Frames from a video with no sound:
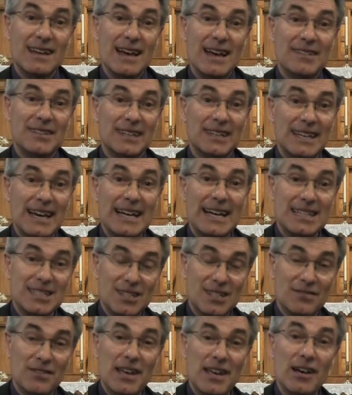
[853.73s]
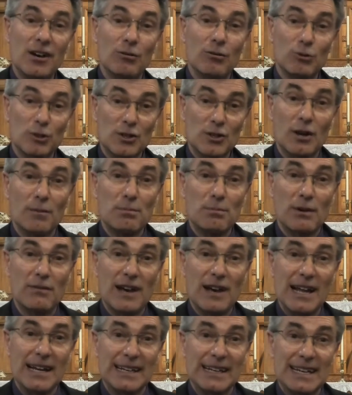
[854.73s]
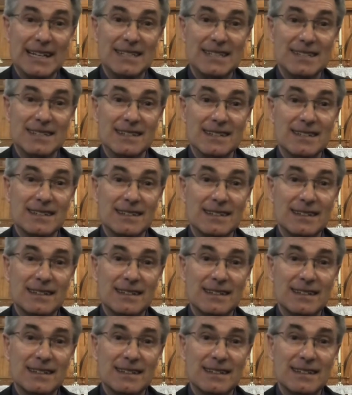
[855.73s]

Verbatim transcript: and the gates of hell would not prevail against it.